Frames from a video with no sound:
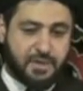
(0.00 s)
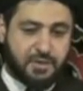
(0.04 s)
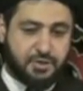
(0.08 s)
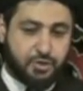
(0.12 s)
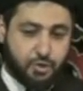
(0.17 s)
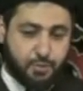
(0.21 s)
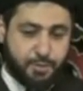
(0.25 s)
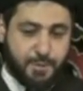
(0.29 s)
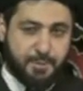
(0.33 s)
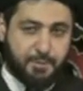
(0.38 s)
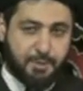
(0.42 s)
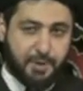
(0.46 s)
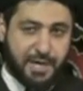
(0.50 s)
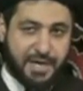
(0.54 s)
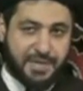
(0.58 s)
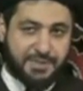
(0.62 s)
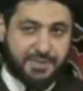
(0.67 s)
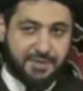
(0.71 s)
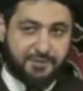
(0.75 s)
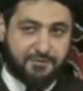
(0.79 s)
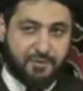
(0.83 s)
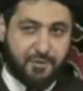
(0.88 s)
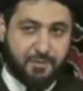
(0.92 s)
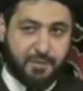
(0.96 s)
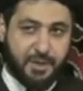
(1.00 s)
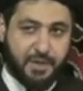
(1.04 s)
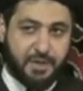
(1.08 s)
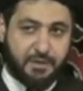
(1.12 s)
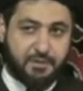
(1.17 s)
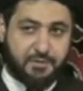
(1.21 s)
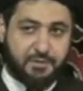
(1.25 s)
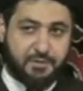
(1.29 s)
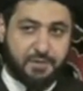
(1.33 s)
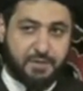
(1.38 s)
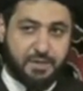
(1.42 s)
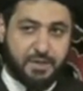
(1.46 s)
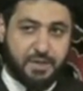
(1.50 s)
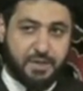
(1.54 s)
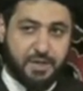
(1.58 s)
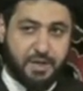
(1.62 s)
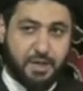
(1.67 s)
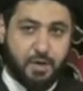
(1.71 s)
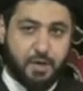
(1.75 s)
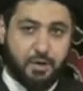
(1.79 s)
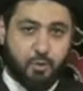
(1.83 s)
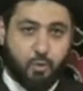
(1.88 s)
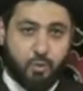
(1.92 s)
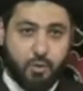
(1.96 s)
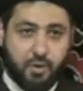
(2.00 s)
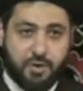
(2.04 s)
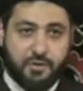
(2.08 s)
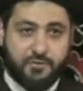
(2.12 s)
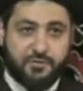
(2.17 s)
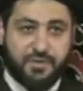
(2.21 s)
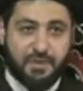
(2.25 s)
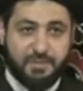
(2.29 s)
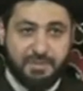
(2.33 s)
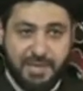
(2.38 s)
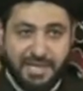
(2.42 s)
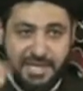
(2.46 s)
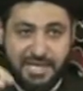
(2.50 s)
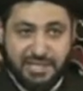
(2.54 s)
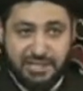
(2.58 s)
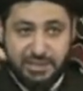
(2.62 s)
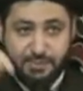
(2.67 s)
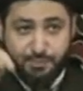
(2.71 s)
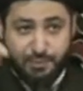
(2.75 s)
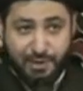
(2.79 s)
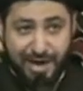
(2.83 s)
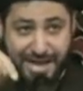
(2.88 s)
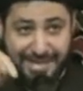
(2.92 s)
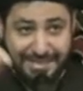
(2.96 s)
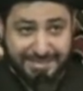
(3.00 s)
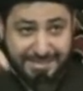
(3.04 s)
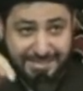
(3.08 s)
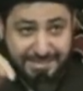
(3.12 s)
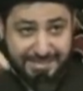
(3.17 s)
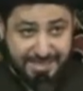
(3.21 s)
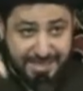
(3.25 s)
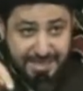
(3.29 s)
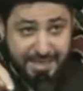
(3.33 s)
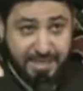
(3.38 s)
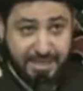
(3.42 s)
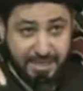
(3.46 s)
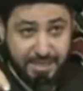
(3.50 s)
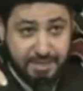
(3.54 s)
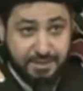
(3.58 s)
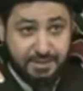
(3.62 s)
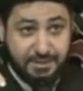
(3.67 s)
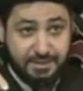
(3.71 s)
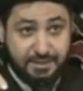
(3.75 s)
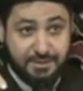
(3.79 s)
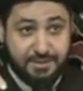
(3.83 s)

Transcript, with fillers: Two people are asking for me. One of them is practicing,